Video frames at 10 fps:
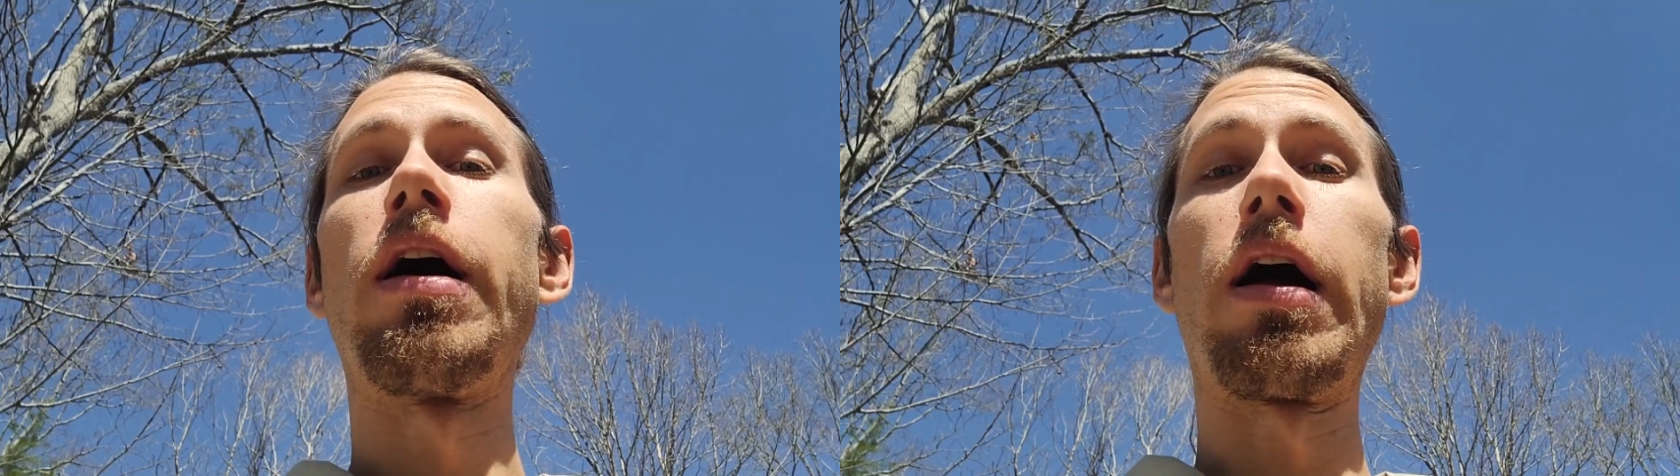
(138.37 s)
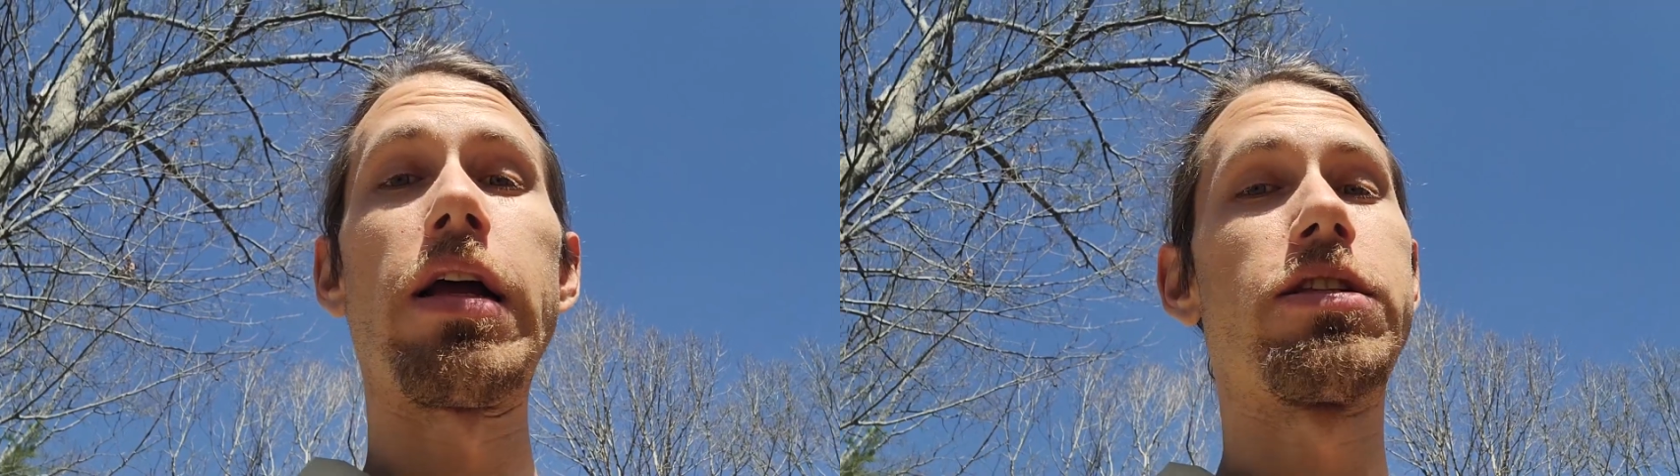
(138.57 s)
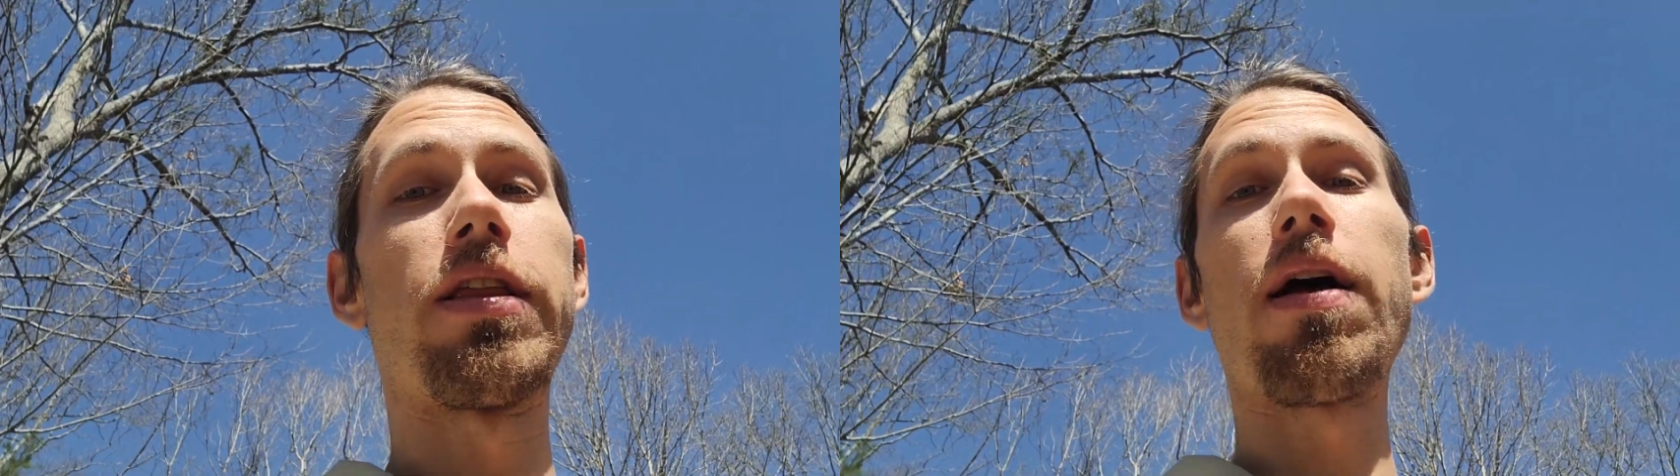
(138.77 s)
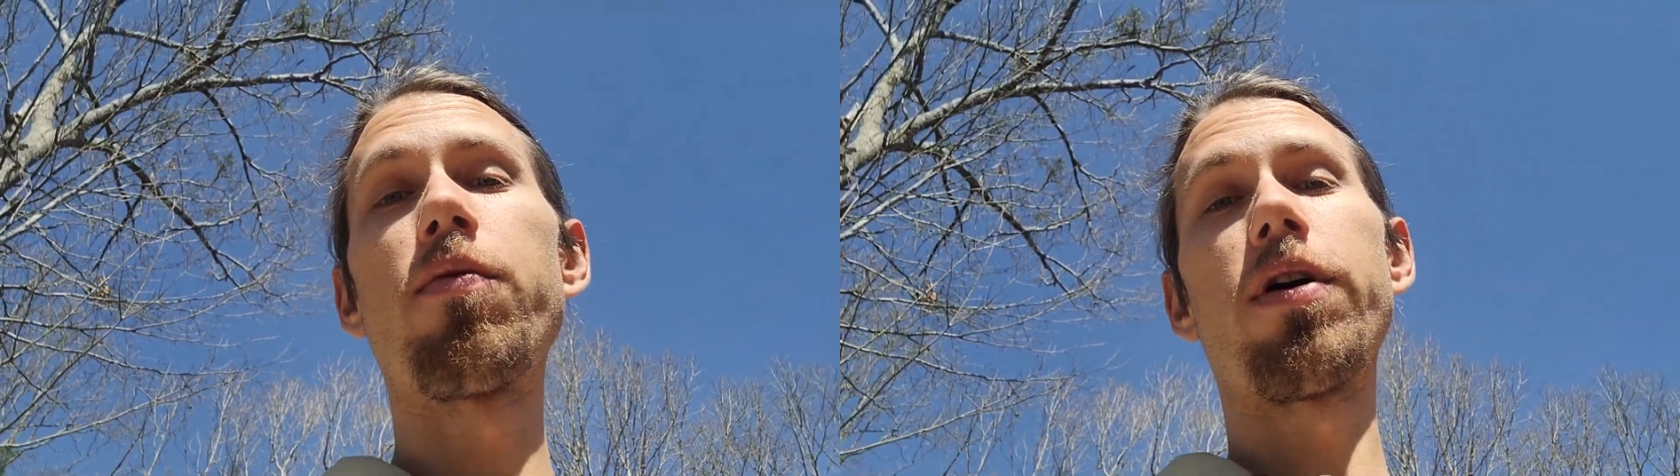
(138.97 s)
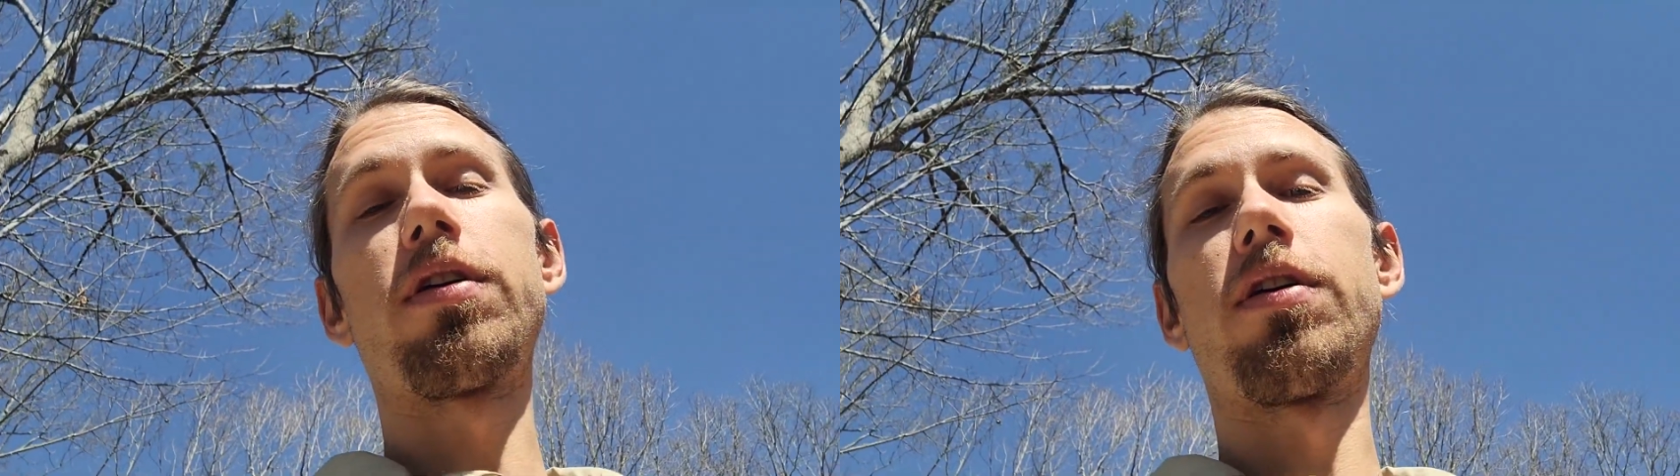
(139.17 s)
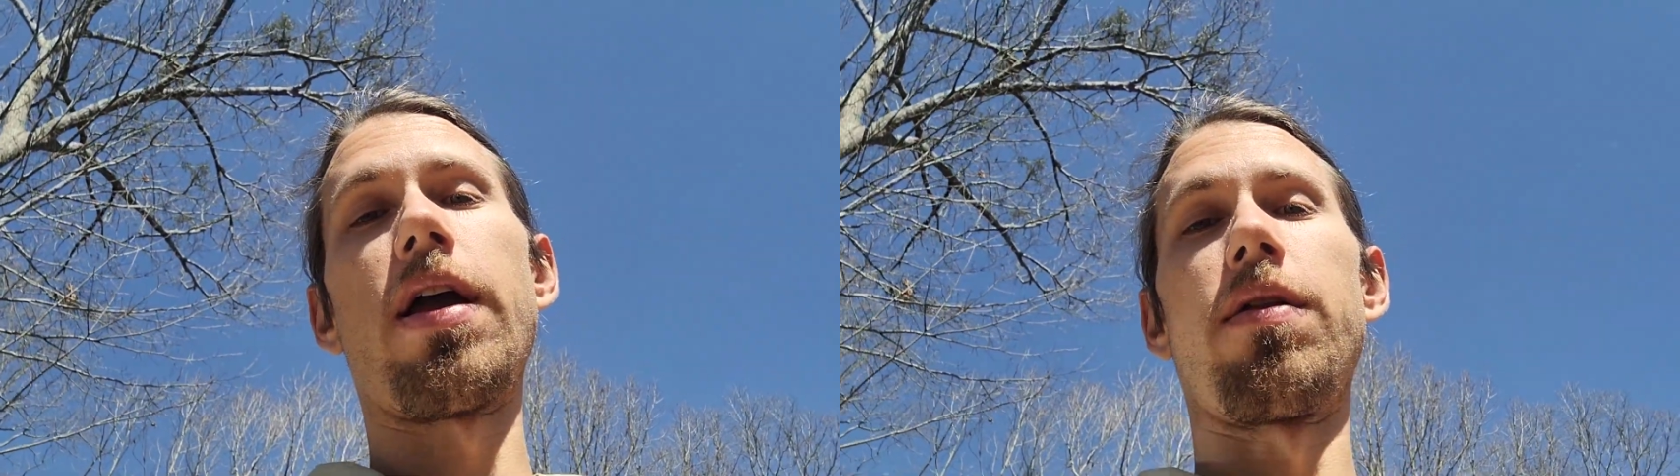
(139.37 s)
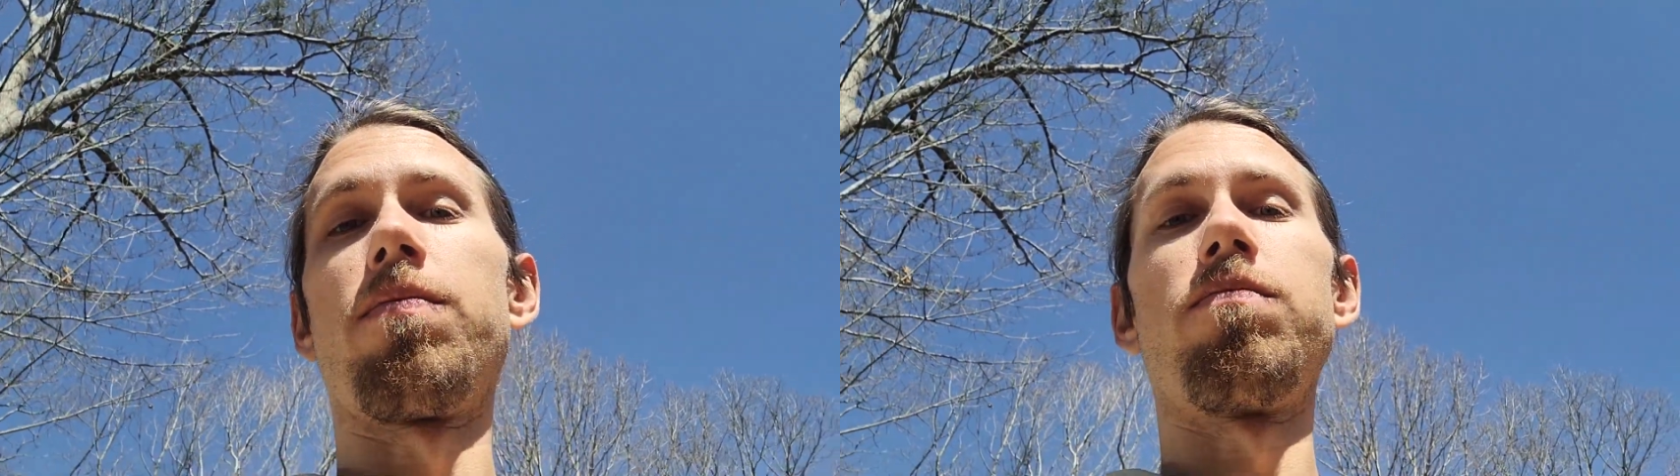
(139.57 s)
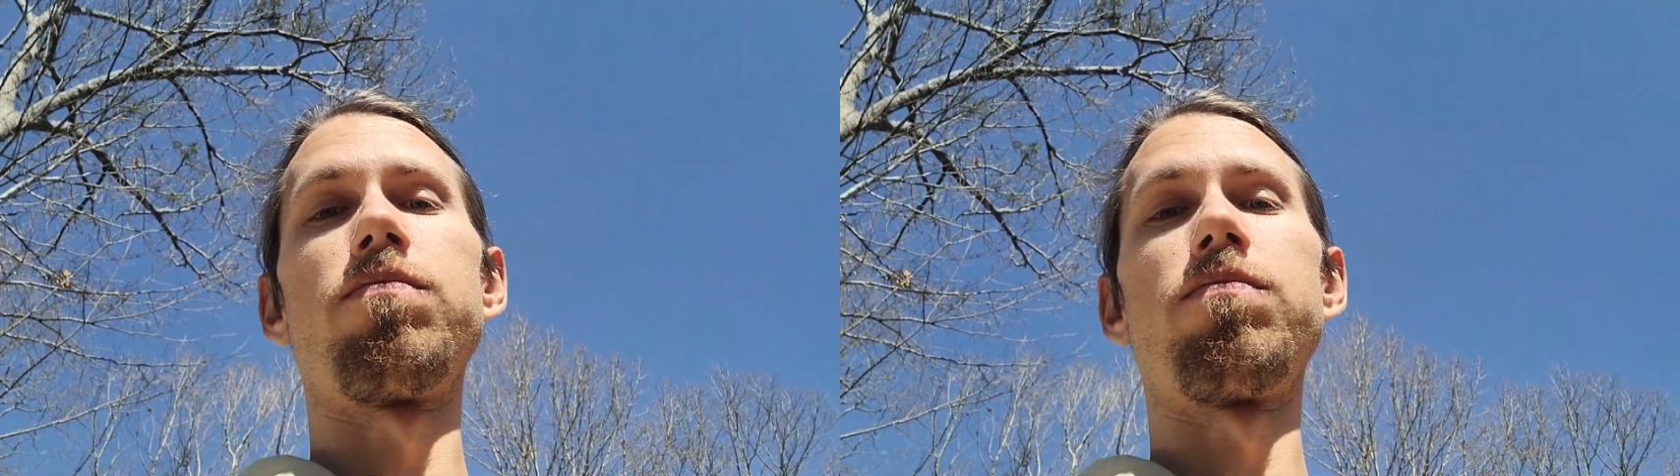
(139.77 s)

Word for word: All right, so that worked great.